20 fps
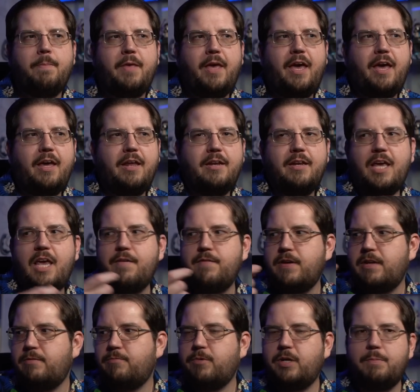And
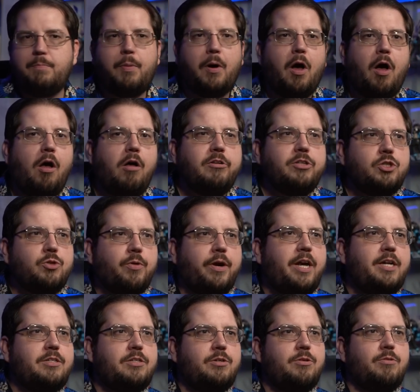even when Paul
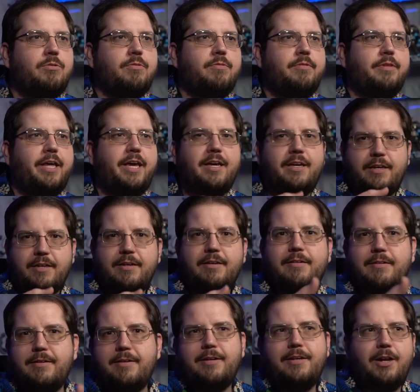tried to, like,
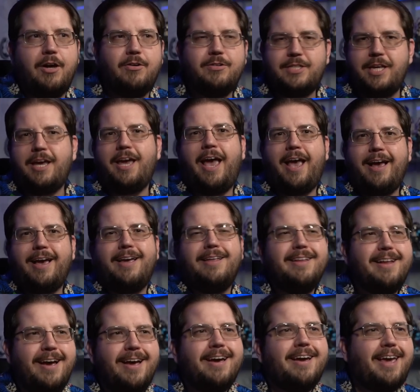you know, say, hey,
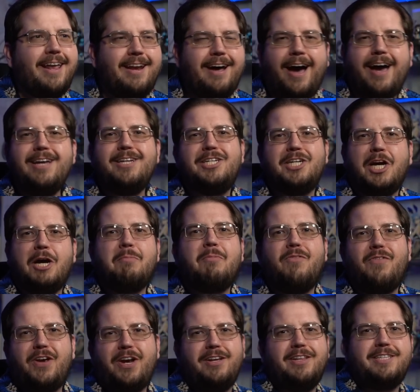can Aisha come
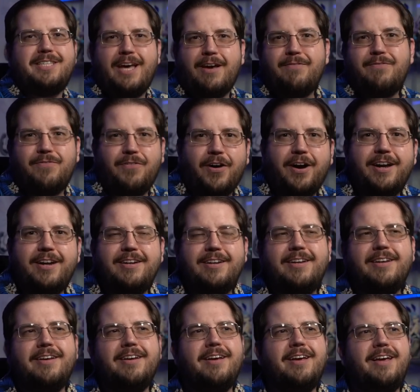over here? Let's have fun.